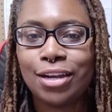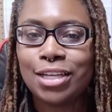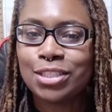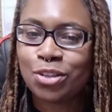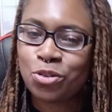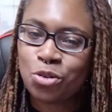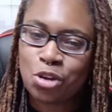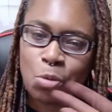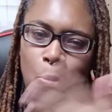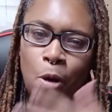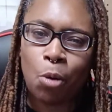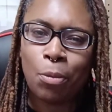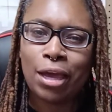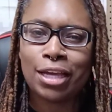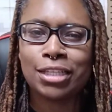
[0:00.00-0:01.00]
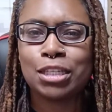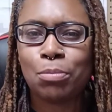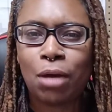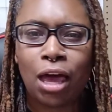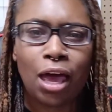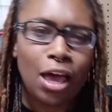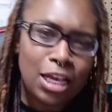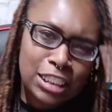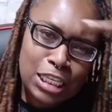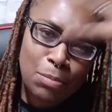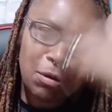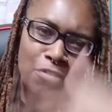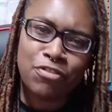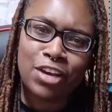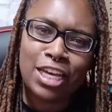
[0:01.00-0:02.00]
so you can come on back and see my see my
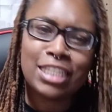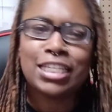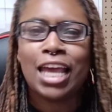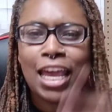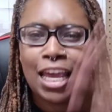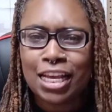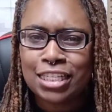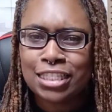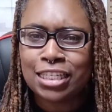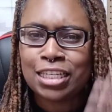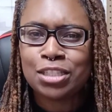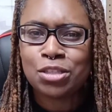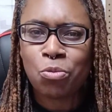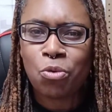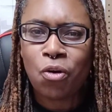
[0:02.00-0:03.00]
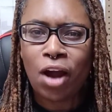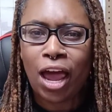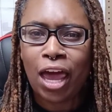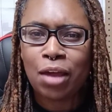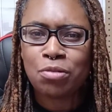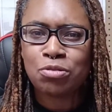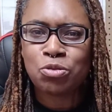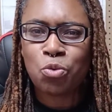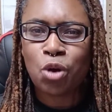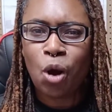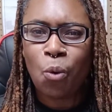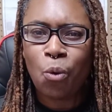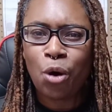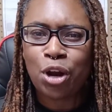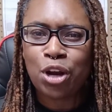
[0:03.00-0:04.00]
face and see some more items of what I'm
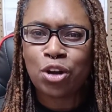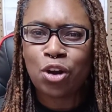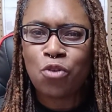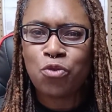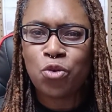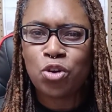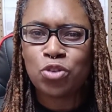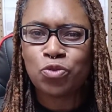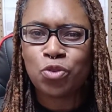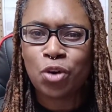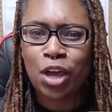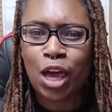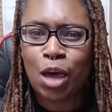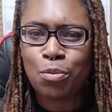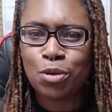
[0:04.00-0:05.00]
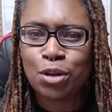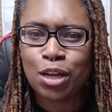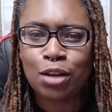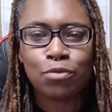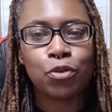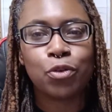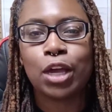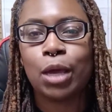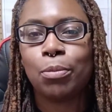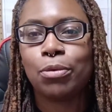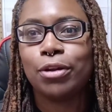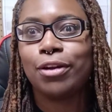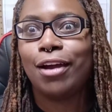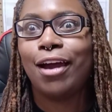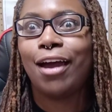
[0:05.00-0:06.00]
working on for is vocabulary
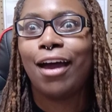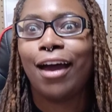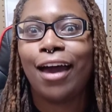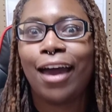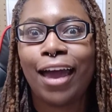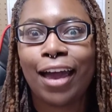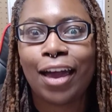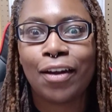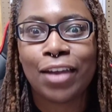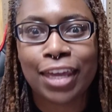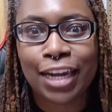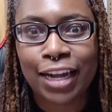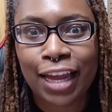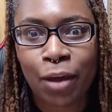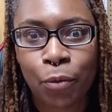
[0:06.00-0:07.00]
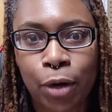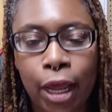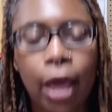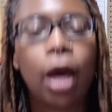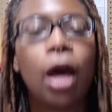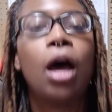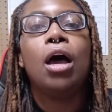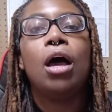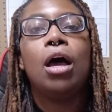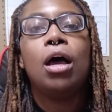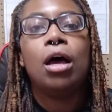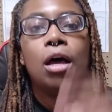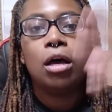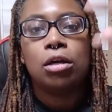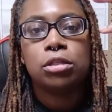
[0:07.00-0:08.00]
vocabulary. I ain't gonna edit that one out.
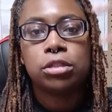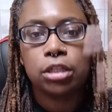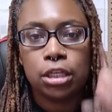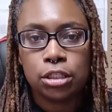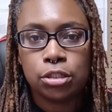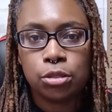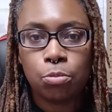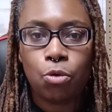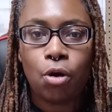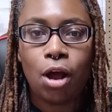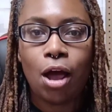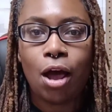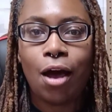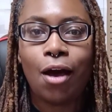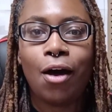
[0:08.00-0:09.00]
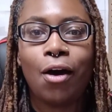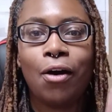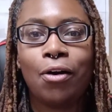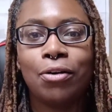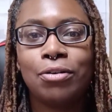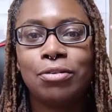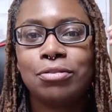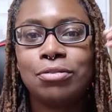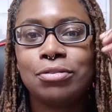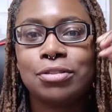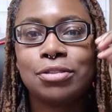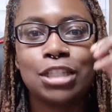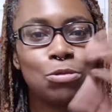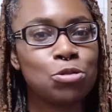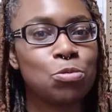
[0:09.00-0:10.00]
See some more hauls,
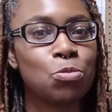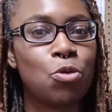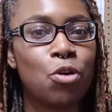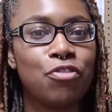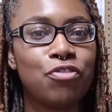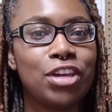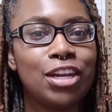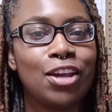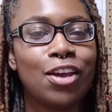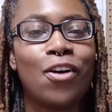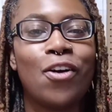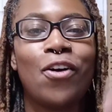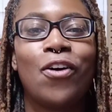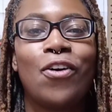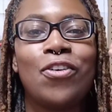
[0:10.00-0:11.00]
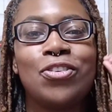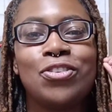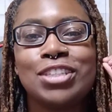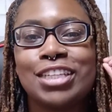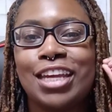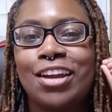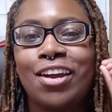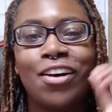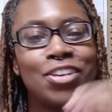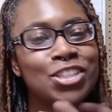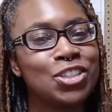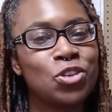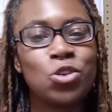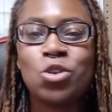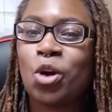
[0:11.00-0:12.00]
see some more videos, and also
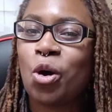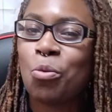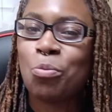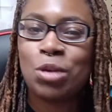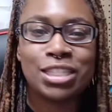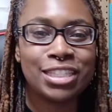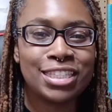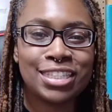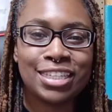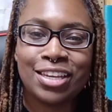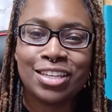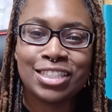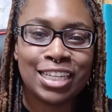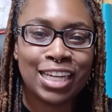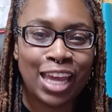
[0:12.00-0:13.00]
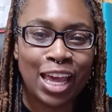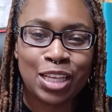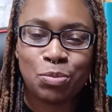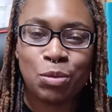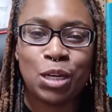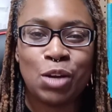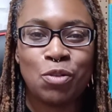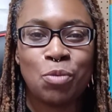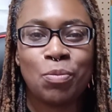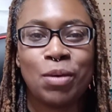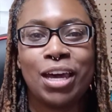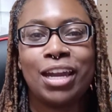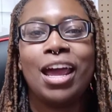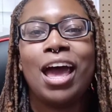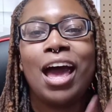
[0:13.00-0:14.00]
you don't miss a sales announcement, everybody.
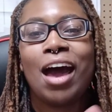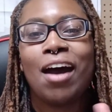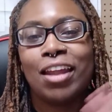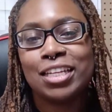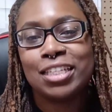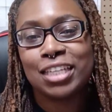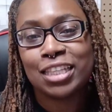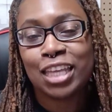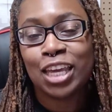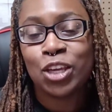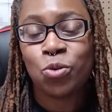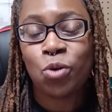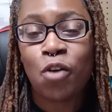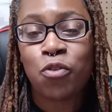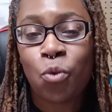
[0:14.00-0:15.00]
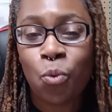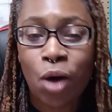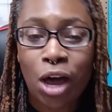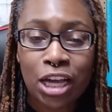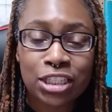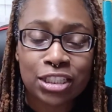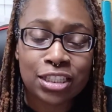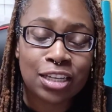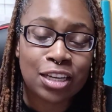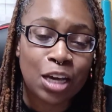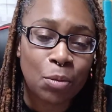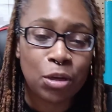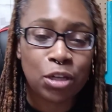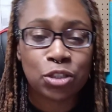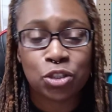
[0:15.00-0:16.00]
I like to say thank you all for watching, coming,
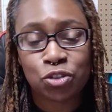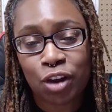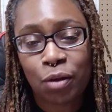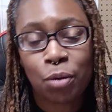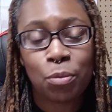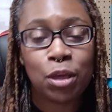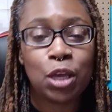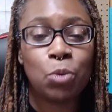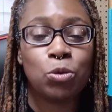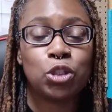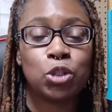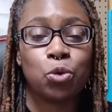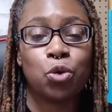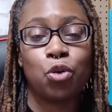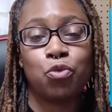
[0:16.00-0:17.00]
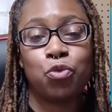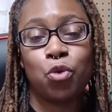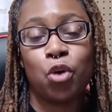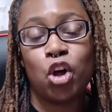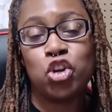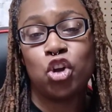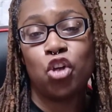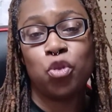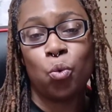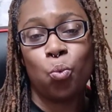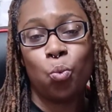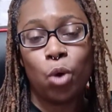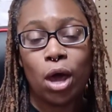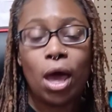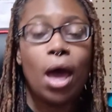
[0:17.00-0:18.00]
and subscribing to being here with your girl for another
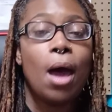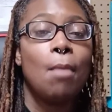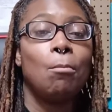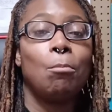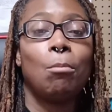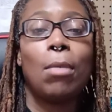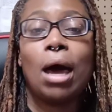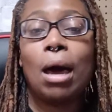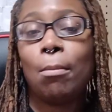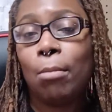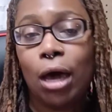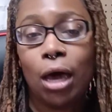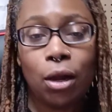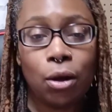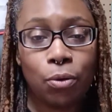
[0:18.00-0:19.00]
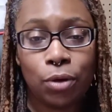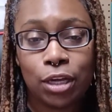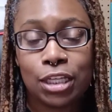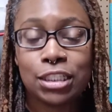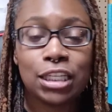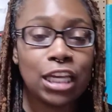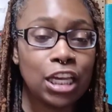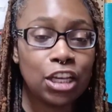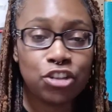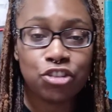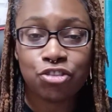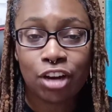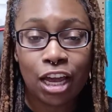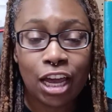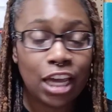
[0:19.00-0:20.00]
one. My motto is keep
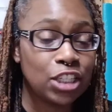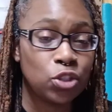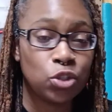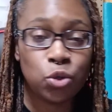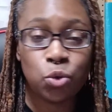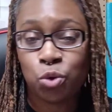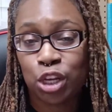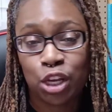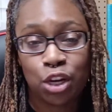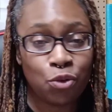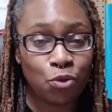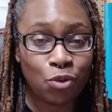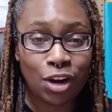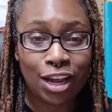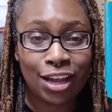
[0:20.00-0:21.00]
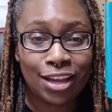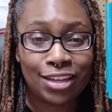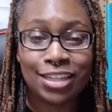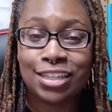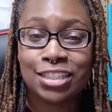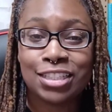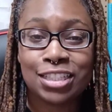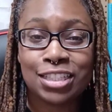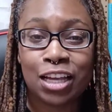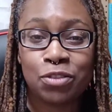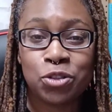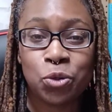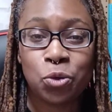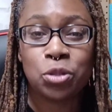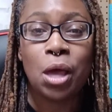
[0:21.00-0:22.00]
trying until you get it right. Denise's Soft
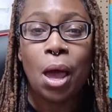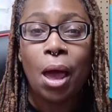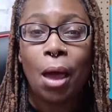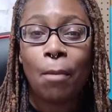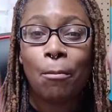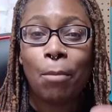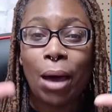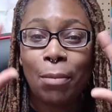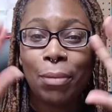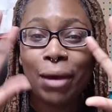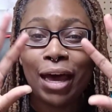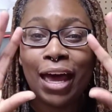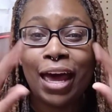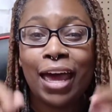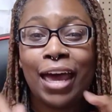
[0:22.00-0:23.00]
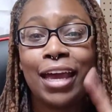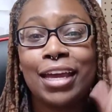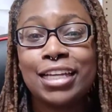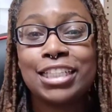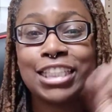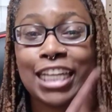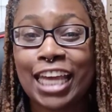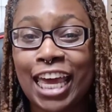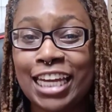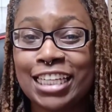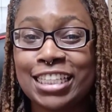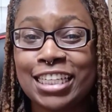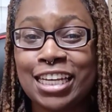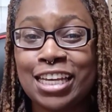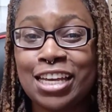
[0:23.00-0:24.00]
Souls. Bye bye. Check out the
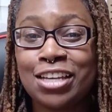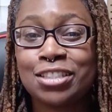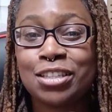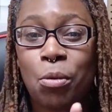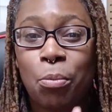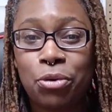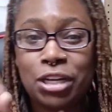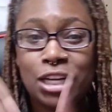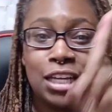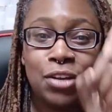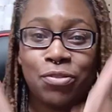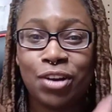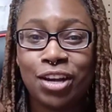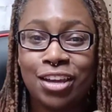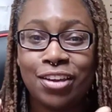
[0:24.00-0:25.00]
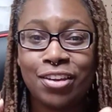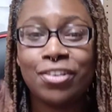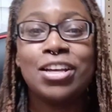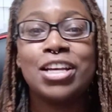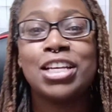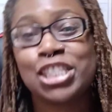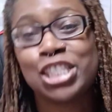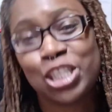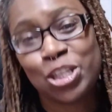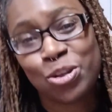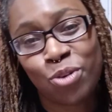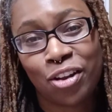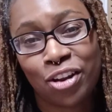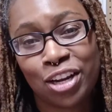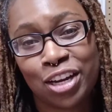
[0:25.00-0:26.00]
sales. I'm putting the link right here. See you
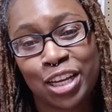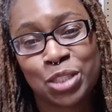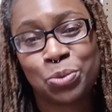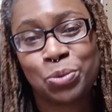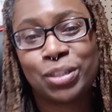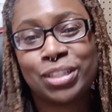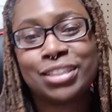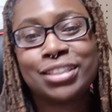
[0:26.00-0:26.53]
all in the next one.